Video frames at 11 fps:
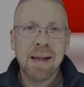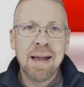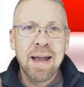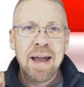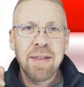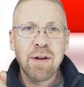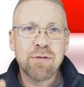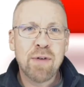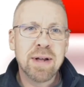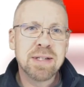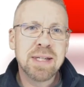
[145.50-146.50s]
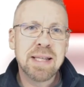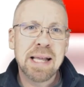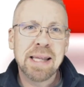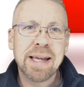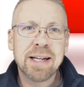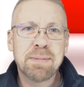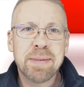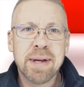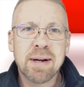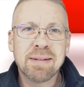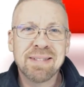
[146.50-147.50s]
Hey there, friends. See that link up
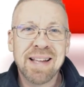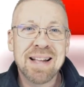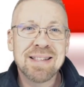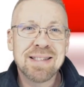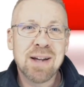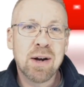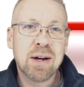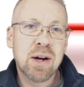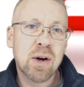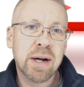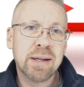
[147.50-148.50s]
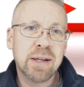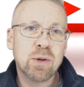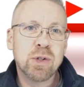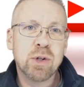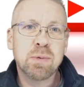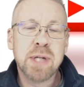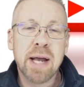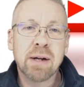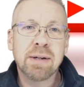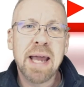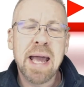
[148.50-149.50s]
there? That's our current YouTube
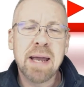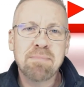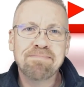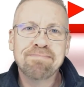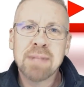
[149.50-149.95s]
channel name.